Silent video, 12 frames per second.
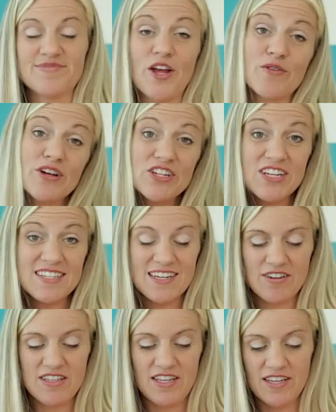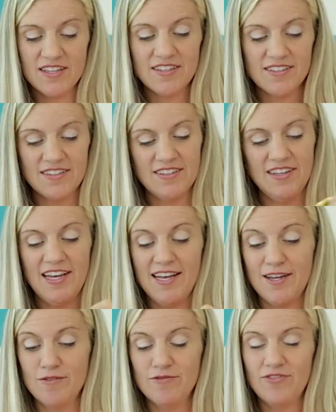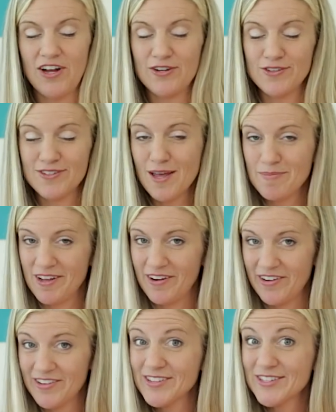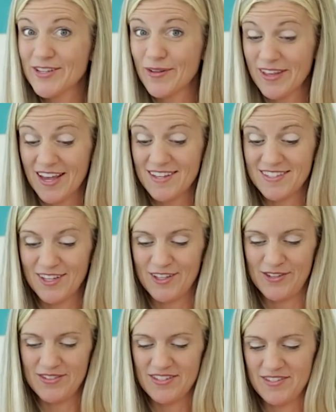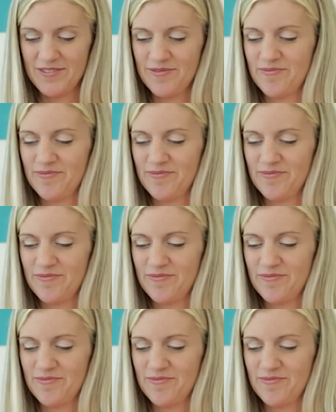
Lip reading: Now readjust everything, and final step here, sew the casing closed.